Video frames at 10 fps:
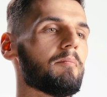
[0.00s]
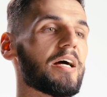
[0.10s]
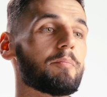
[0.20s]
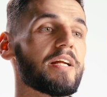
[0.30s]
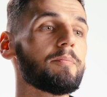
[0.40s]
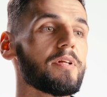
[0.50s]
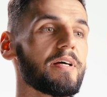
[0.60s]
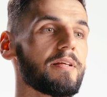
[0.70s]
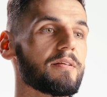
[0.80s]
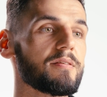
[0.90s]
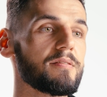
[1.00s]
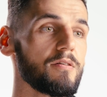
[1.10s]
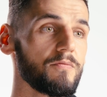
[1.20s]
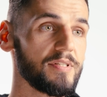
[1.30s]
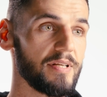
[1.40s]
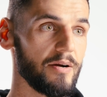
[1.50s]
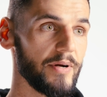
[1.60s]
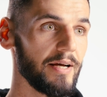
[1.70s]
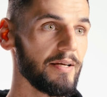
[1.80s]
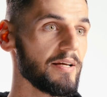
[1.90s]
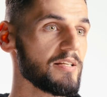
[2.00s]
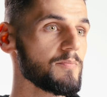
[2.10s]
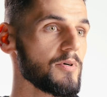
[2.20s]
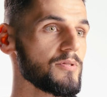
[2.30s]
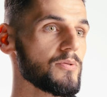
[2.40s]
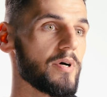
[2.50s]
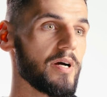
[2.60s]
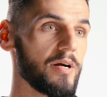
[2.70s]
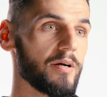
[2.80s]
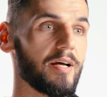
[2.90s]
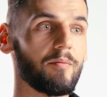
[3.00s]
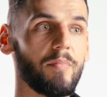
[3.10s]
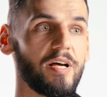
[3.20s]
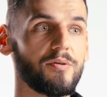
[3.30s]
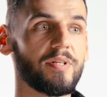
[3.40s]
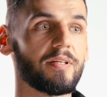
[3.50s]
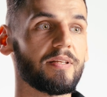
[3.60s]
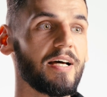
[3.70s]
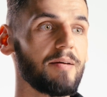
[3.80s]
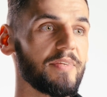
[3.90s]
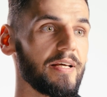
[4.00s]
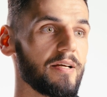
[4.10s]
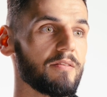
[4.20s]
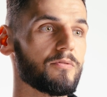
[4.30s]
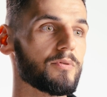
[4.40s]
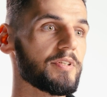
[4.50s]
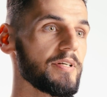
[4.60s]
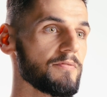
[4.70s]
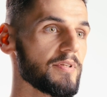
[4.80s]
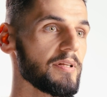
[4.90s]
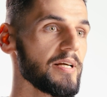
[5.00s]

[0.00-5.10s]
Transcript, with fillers: By manipulating the surface area exposed to air and measuring the time taken for different